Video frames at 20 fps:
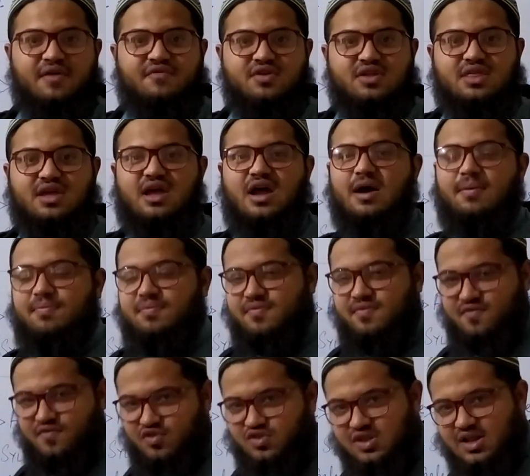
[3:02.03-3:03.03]
everything
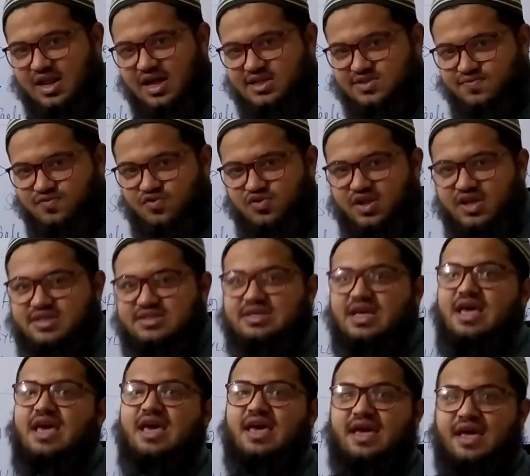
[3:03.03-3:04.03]
up for the last few
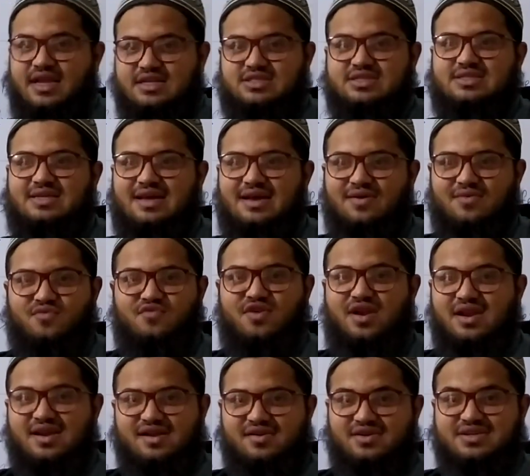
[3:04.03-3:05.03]
days. It's
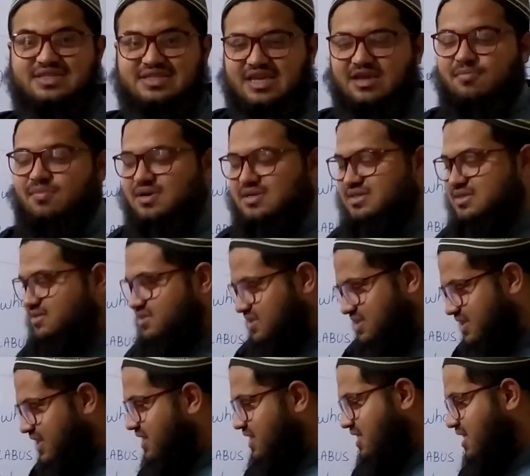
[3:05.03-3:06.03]
very risky, but
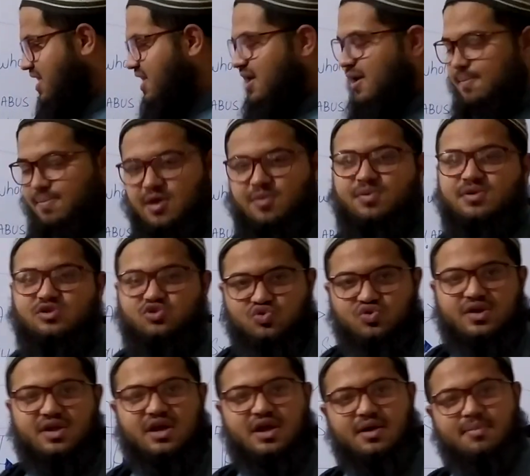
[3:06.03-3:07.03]
still people
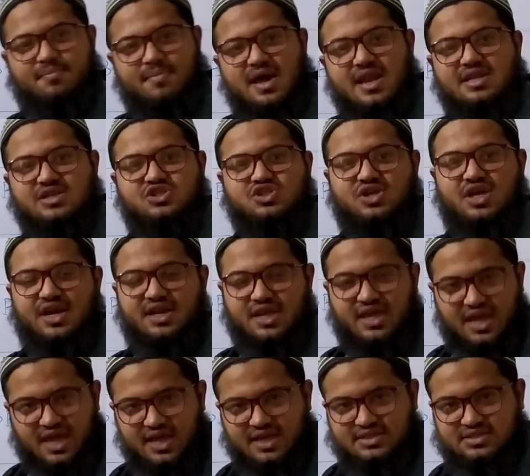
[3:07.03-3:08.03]
do manage
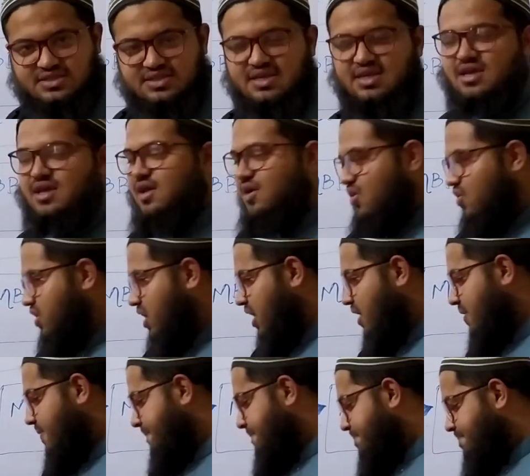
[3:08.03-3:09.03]
getting A's.
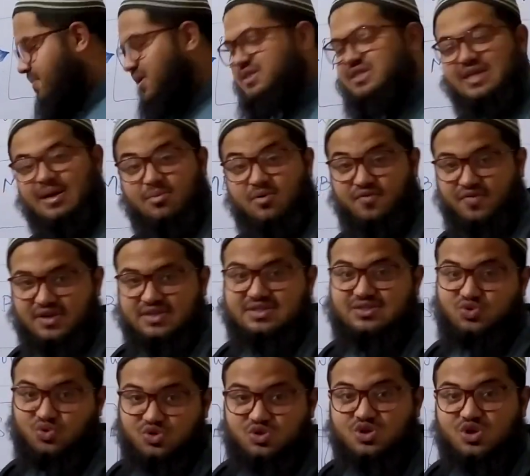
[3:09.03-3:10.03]
Okay. But some of
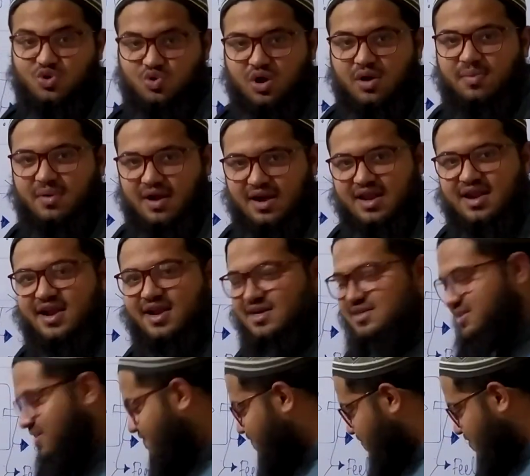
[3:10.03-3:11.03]
us do screw up our
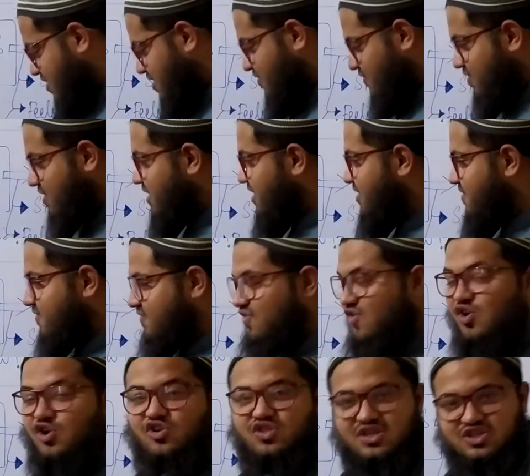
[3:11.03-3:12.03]
grades if we
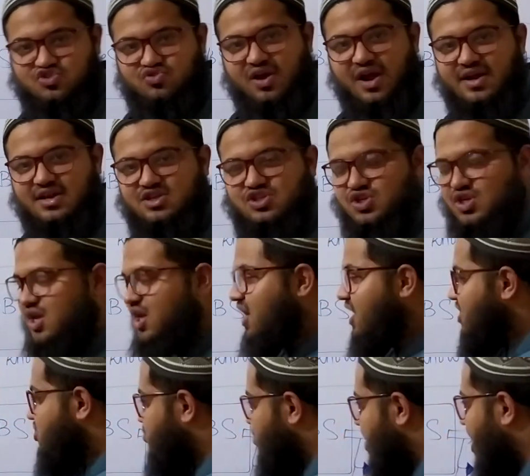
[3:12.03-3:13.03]
follow this strategy.
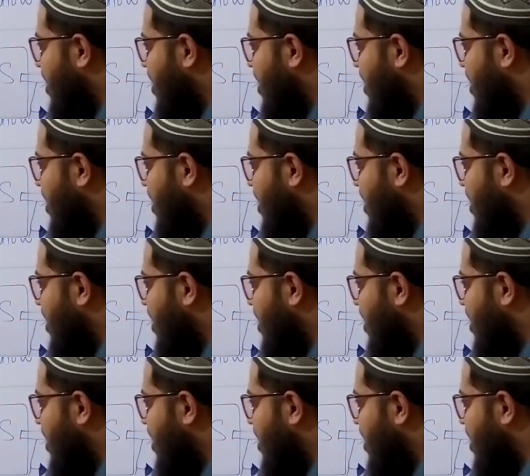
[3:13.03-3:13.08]
So